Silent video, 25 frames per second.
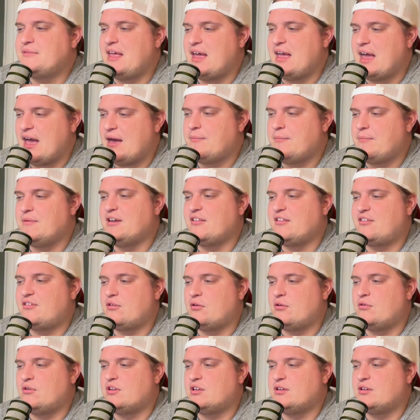at
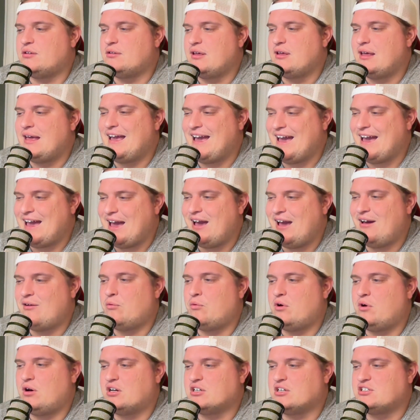Minnesota, at
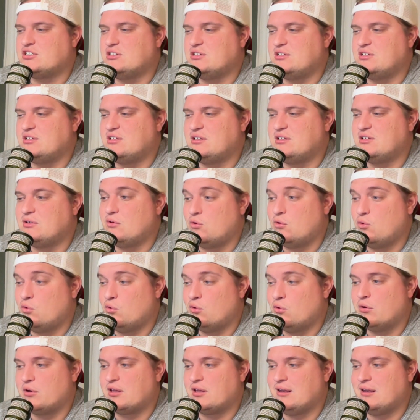Washington,
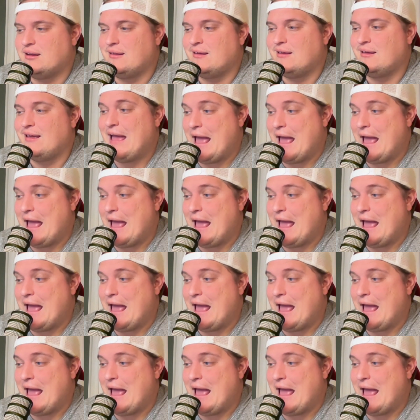Oregon,